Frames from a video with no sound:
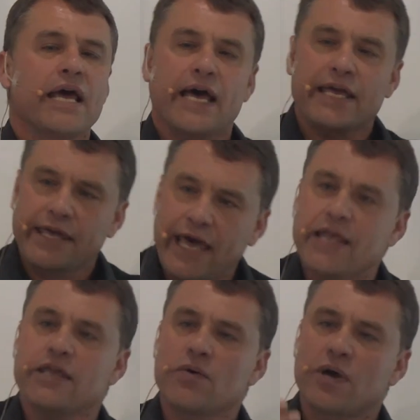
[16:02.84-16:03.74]

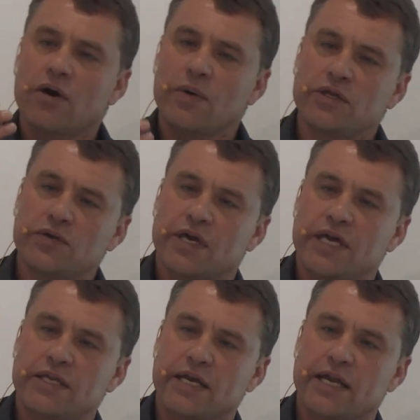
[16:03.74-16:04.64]
Again, you go into the
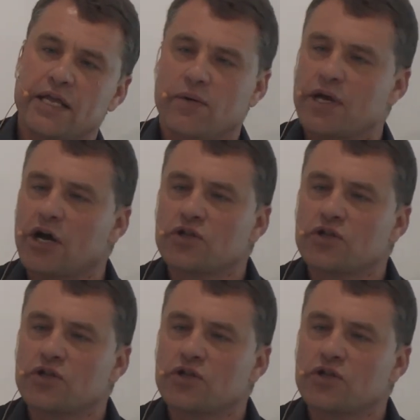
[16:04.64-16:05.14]
internet or you go